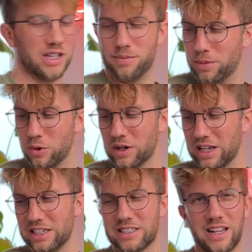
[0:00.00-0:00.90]
like the
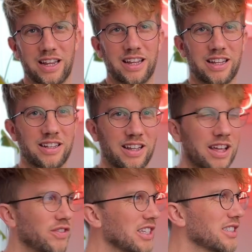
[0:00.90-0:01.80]
bulkiest, like
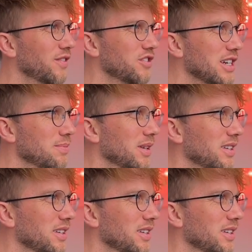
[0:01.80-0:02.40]
heaviest frame.